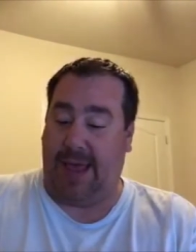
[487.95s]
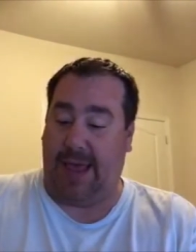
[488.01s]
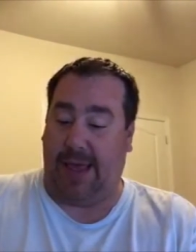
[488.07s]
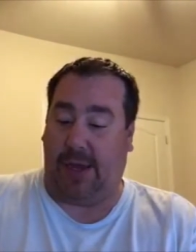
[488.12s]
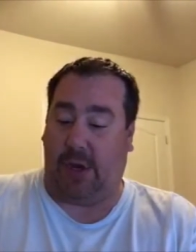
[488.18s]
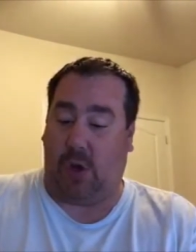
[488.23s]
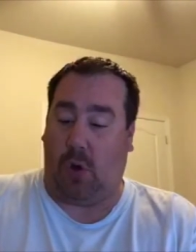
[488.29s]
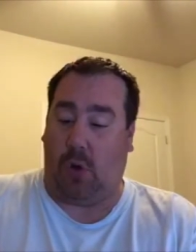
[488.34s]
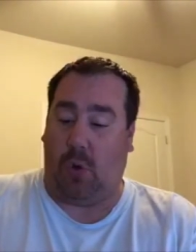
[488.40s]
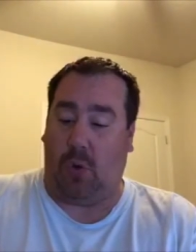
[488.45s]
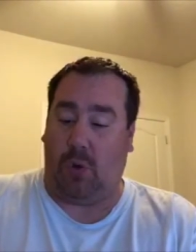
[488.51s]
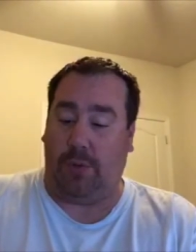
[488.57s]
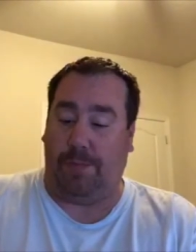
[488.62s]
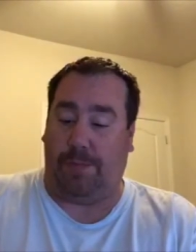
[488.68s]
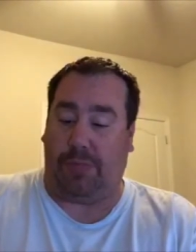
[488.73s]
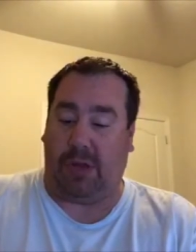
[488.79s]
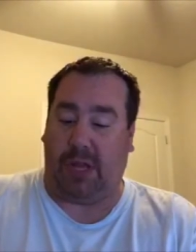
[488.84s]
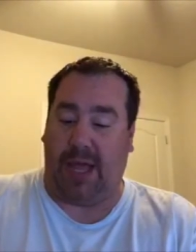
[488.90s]
a
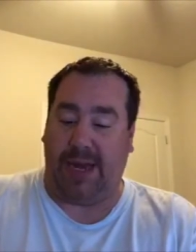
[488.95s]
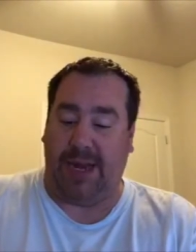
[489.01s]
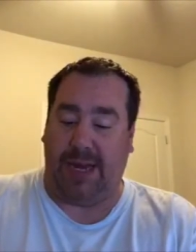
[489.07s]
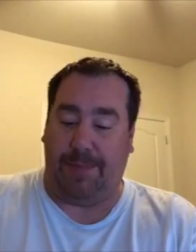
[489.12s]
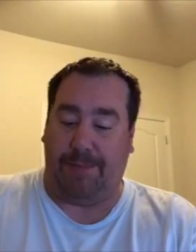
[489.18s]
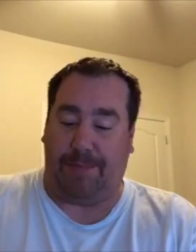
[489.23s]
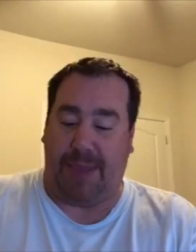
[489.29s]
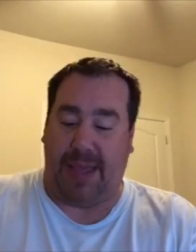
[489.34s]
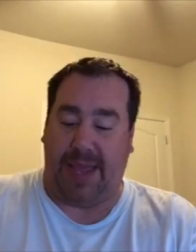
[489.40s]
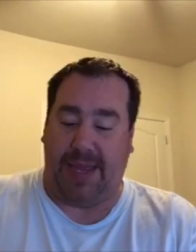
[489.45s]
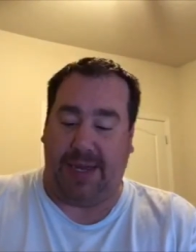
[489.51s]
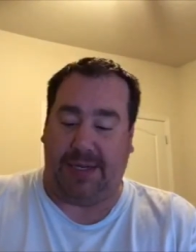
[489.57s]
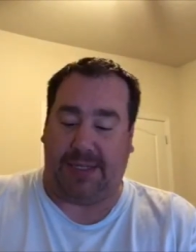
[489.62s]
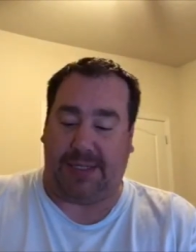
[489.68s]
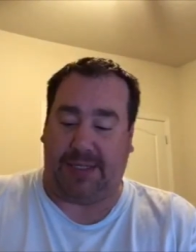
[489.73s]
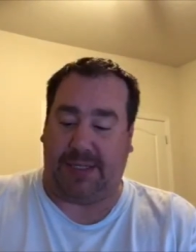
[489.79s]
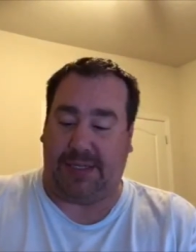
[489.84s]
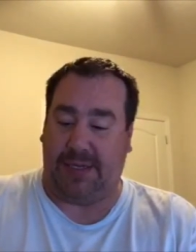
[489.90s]
Cold Blooded
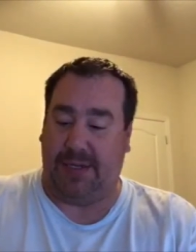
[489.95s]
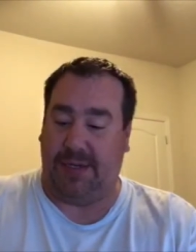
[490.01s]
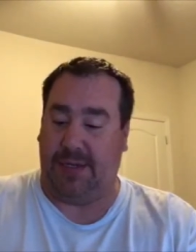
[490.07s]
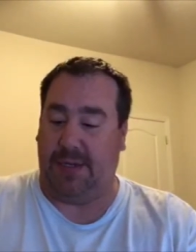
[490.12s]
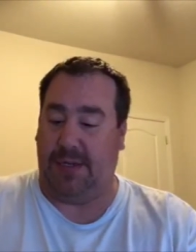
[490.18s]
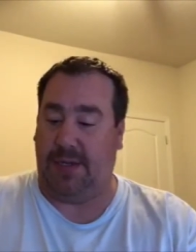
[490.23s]
Baits